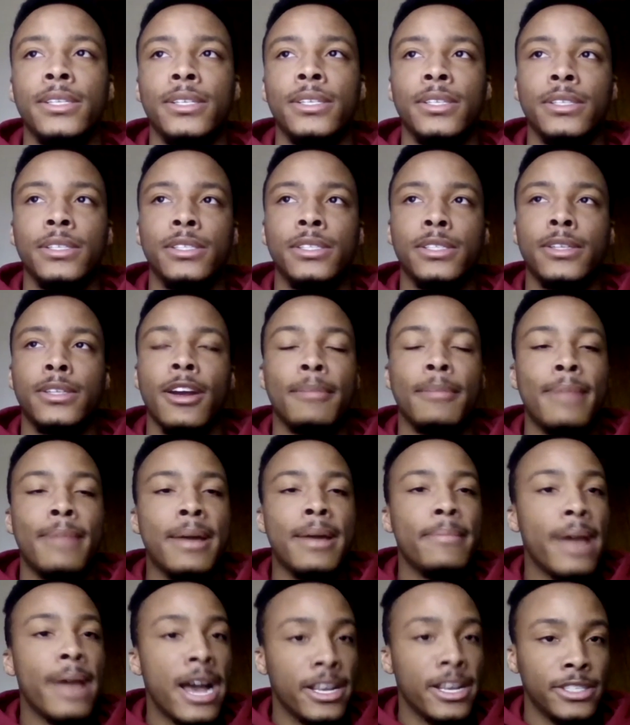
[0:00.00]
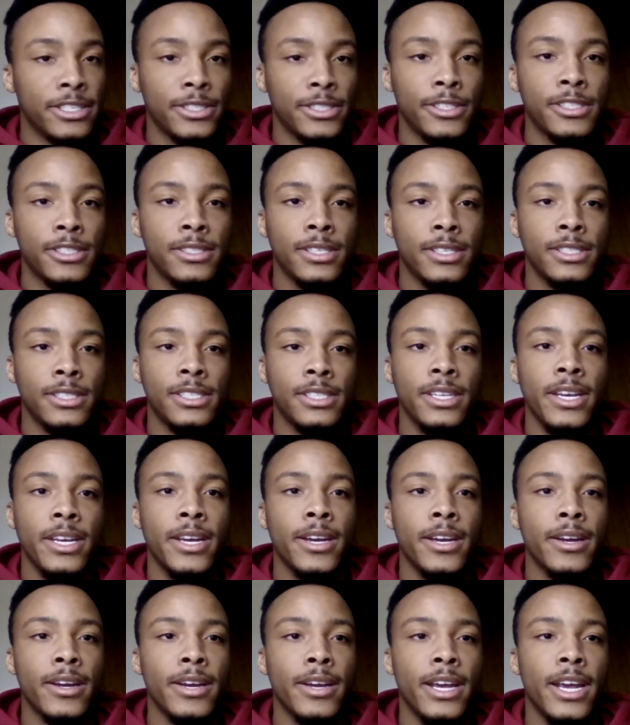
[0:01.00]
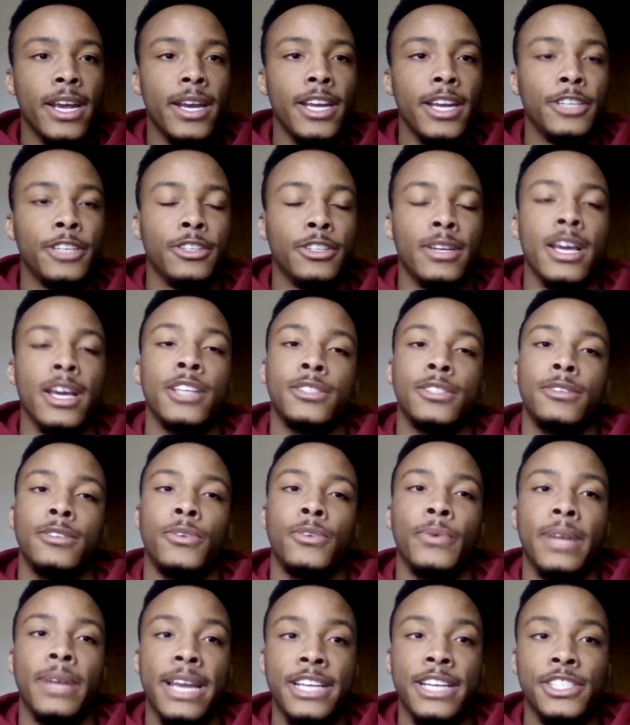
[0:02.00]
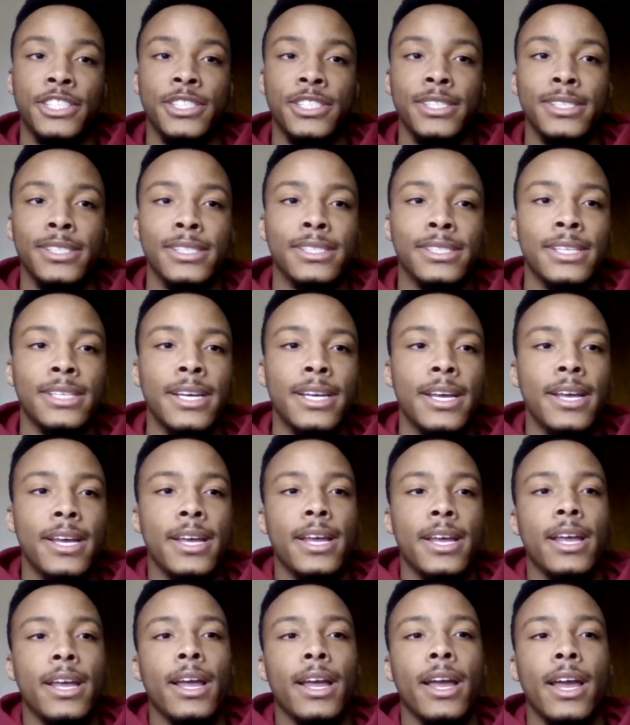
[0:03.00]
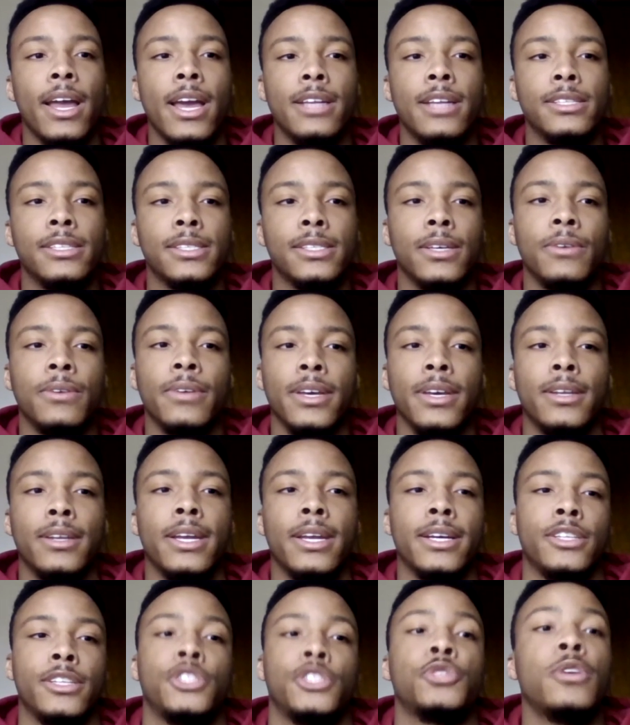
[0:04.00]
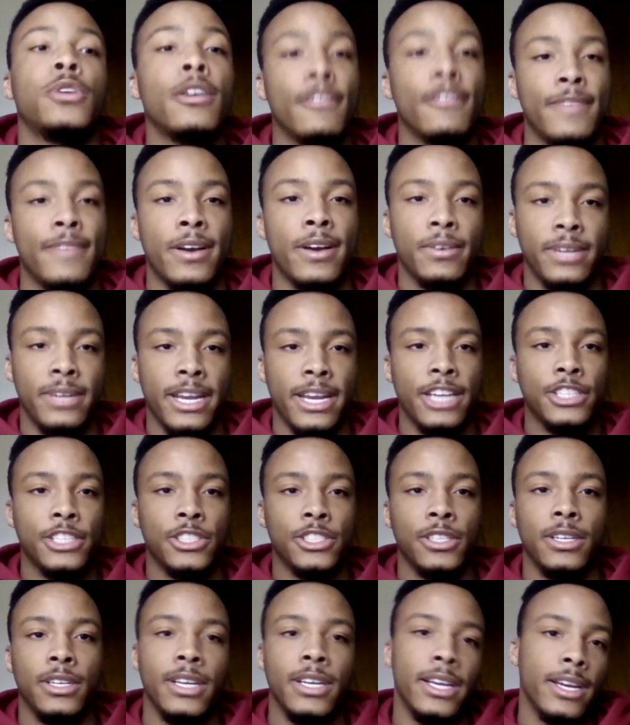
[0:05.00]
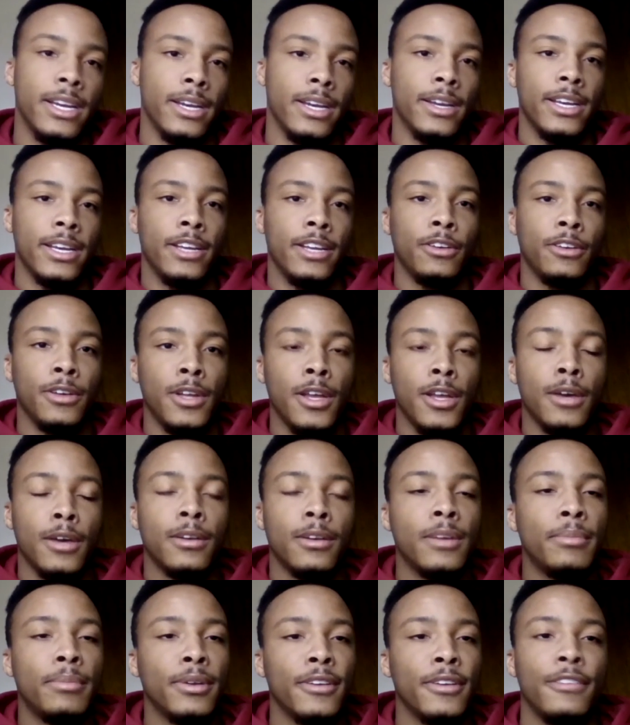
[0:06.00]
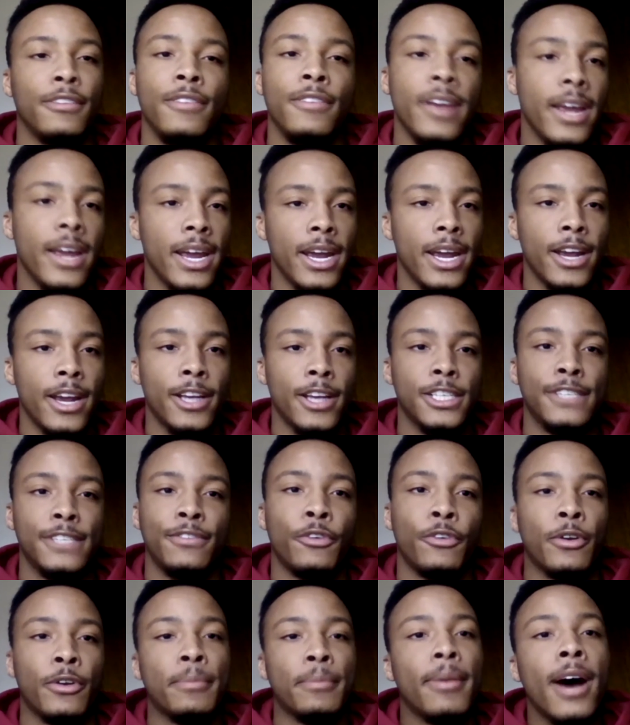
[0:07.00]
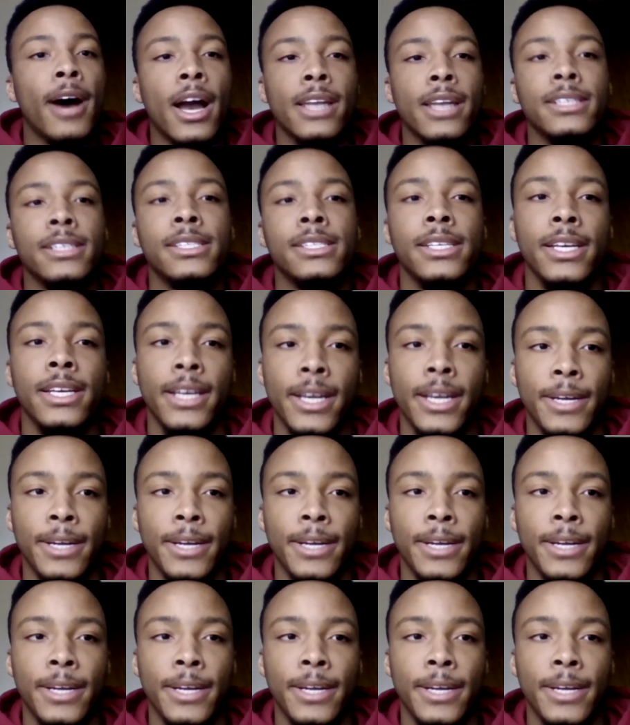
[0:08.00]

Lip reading: start my master's this year in international relations. And so get like a strong foundation in global affairs, foreign policy,